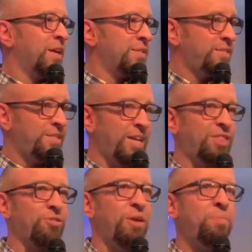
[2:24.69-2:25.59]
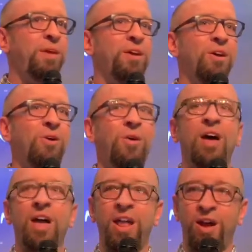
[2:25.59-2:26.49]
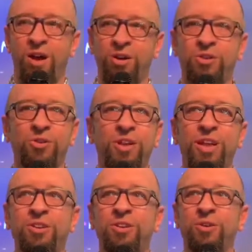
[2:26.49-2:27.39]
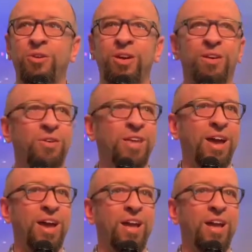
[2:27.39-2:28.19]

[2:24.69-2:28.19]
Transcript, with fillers: C3PO and R2D2, okay?